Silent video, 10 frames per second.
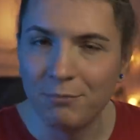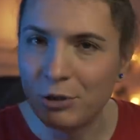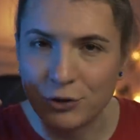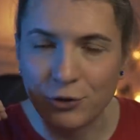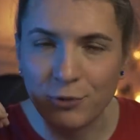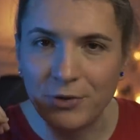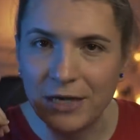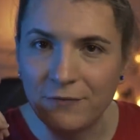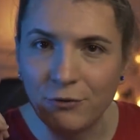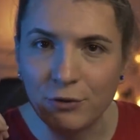because our
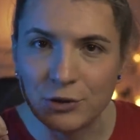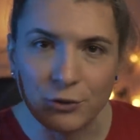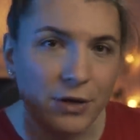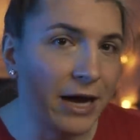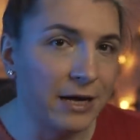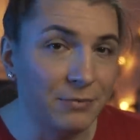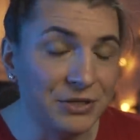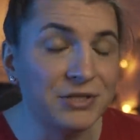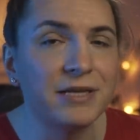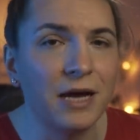brain focuses on higher
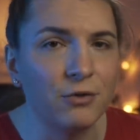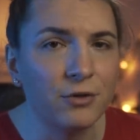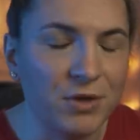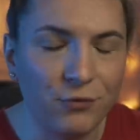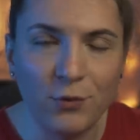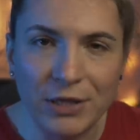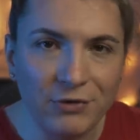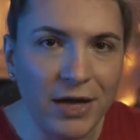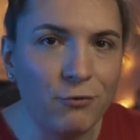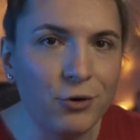pitch sound. But if you want
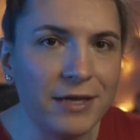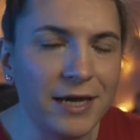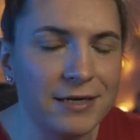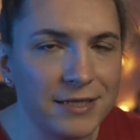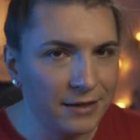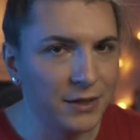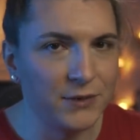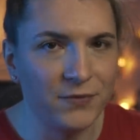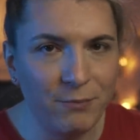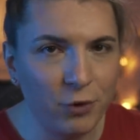to avoid layers,
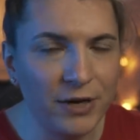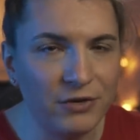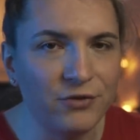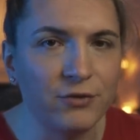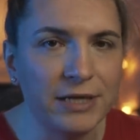there's one more way to do